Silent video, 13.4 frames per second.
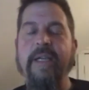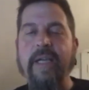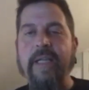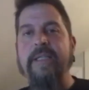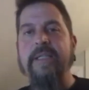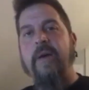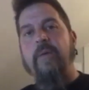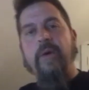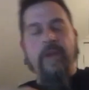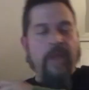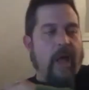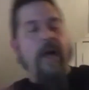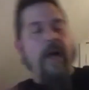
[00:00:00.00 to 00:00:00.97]
And so
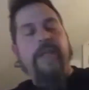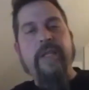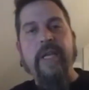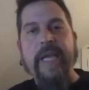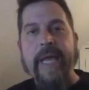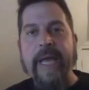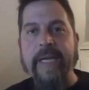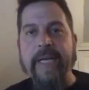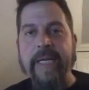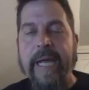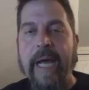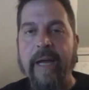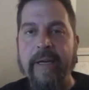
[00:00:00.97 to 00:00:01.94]
we'll launch the candy
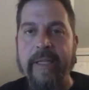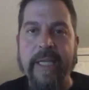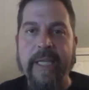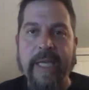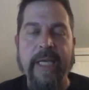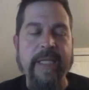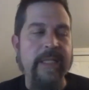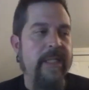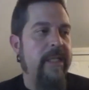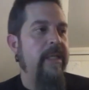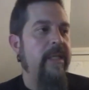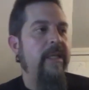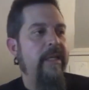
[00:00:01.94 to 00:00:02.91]
down at the
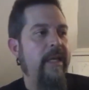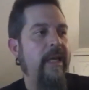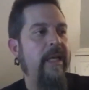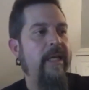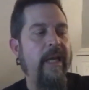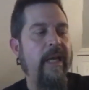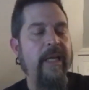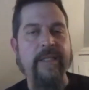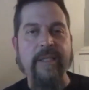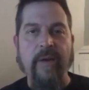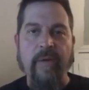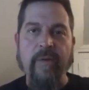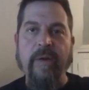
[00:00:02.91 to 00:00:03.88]
kids, and
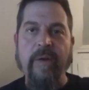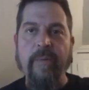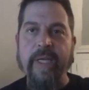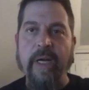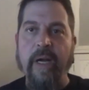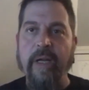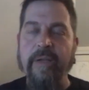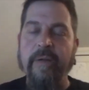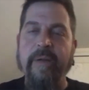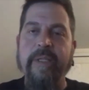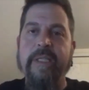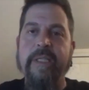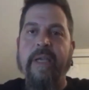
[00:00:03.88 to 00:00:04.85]
so that we can all do
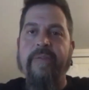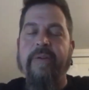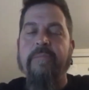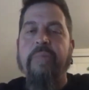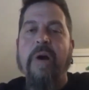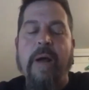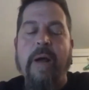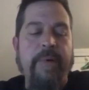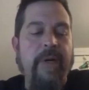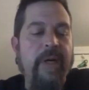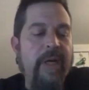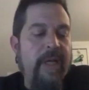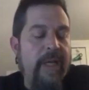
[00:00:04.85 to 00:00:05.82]
it safe and
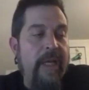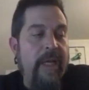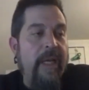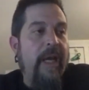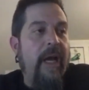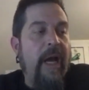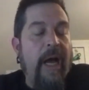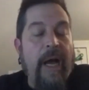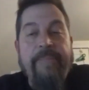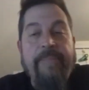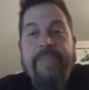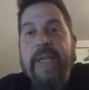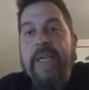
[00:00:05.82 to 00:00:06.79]
proper.
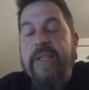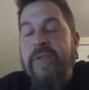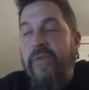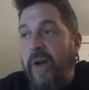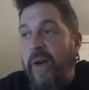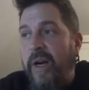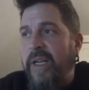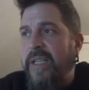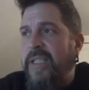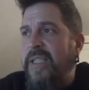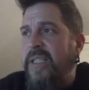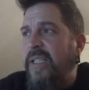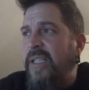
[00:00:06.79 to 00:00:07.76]
As far
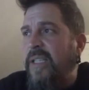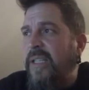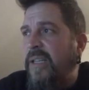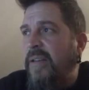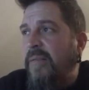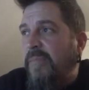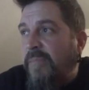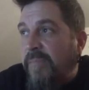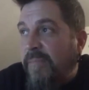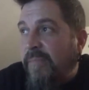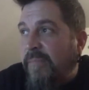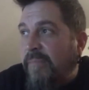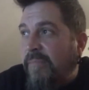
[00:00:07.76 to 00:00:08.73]
as
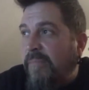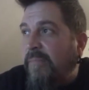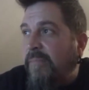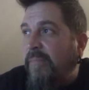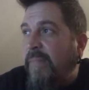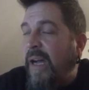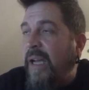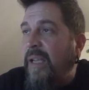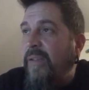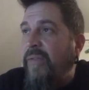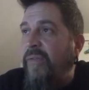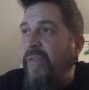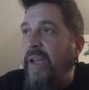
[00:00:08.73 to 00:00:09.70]
my
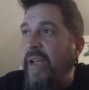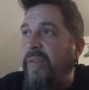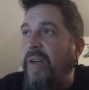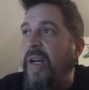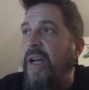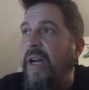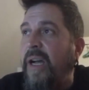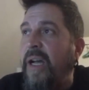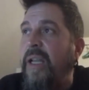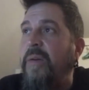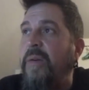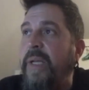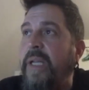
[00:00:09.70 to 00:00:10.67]
favorite
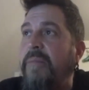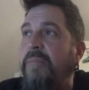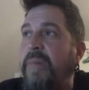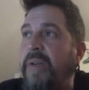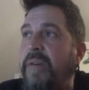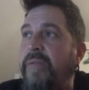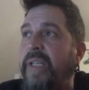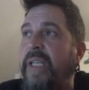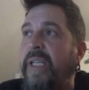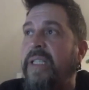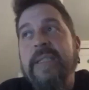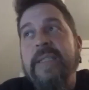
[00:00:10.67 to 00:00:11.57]
Halloween movie,